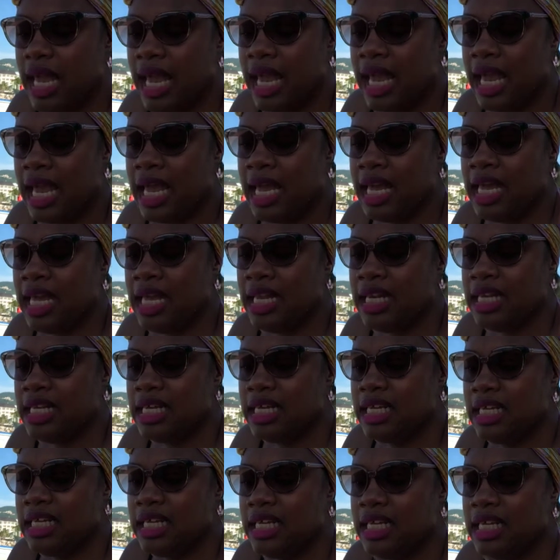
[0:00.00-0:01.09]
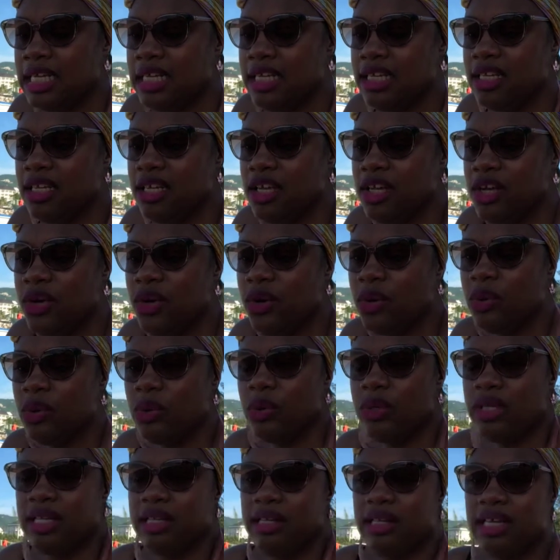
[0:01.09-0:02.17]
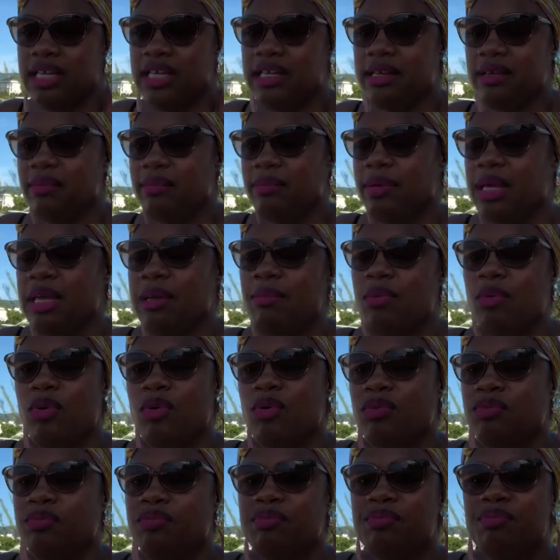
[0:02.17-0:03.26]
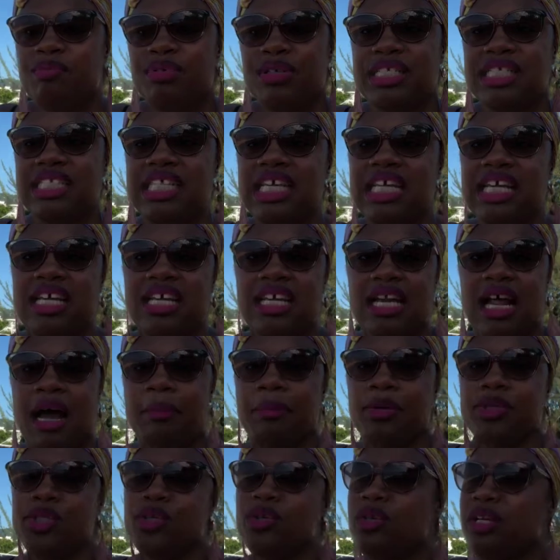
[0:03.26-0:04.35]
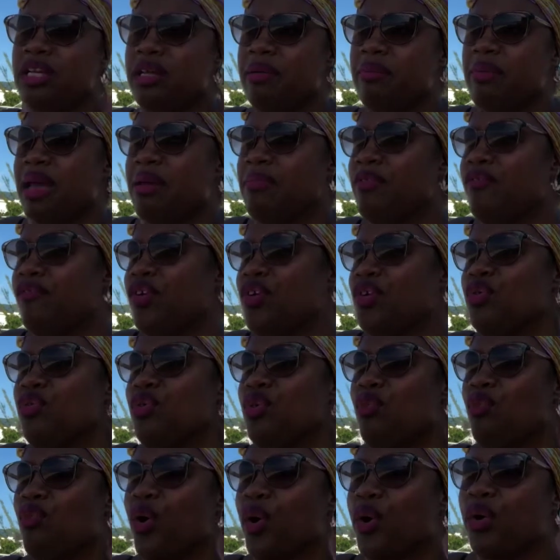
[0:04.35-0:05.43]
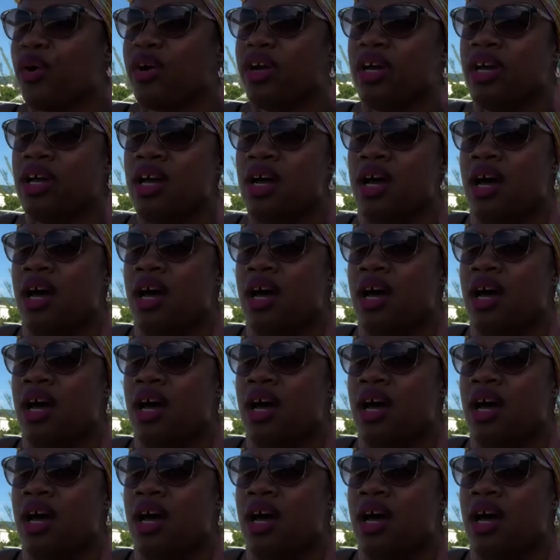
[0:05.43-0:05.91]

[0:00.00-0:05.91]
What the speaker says: And you know, people present an opportunity maybe for you to work